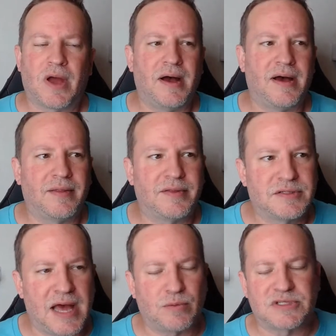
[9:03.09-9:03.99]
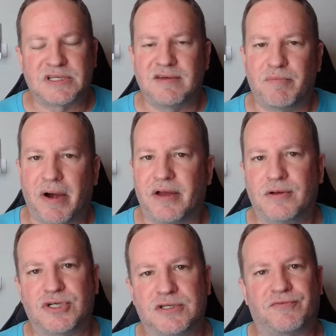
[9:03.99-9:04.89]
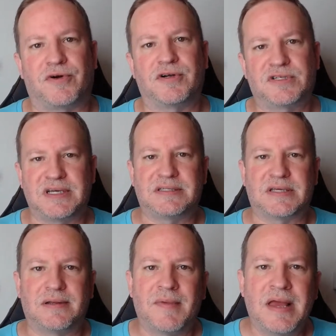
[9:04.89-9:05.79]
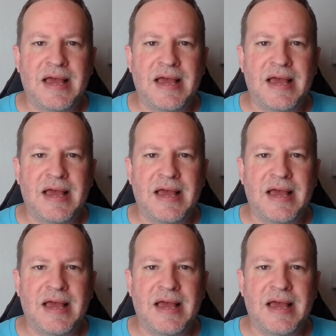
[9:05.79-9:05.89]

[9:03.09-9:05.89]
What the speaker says: That was Steve Mariucci's first season.